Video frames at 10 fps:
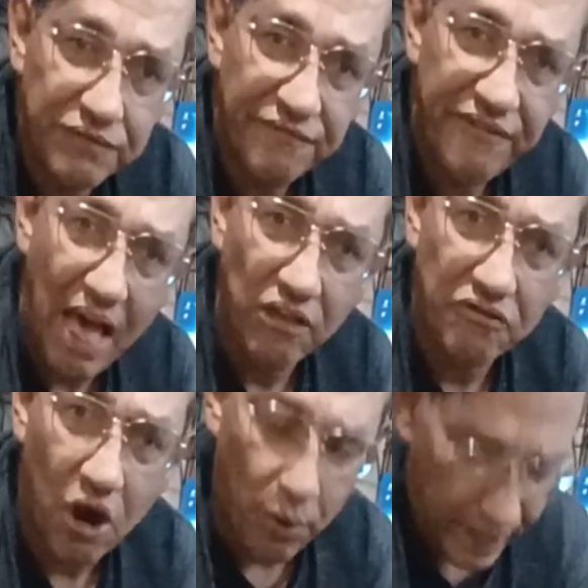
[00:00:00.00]

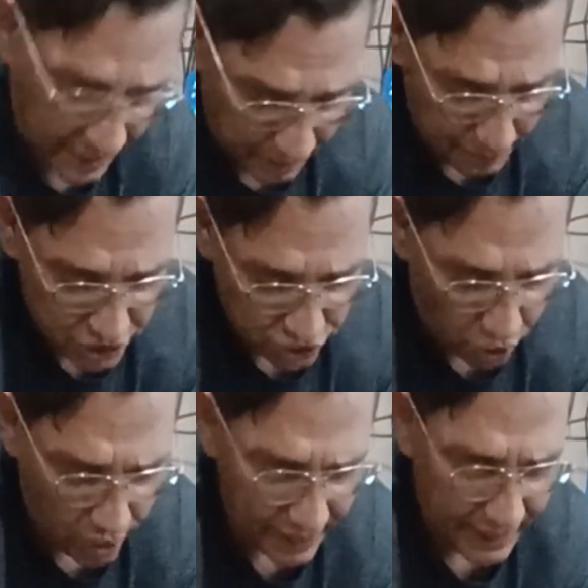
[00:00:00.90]
Velcro in a
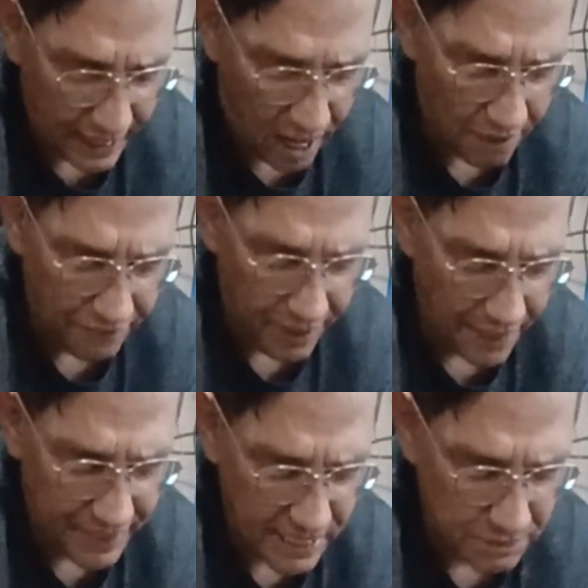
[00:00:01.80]
majority of
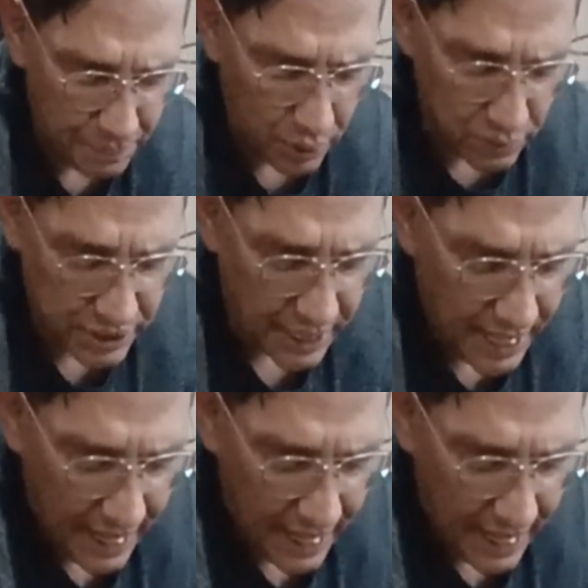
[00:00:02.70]
these boots,